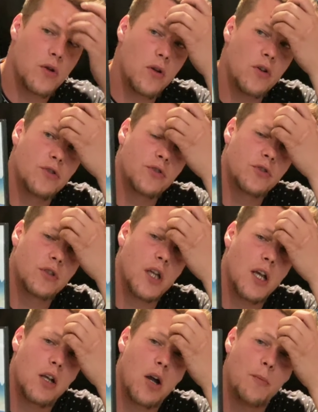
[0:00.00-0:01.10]
of those
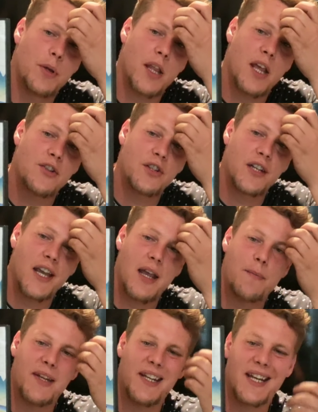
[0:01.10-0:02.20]
compilation
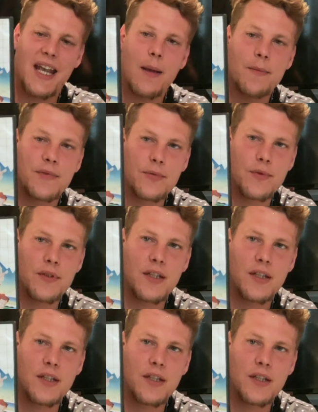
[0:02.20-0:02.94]
game, mini games.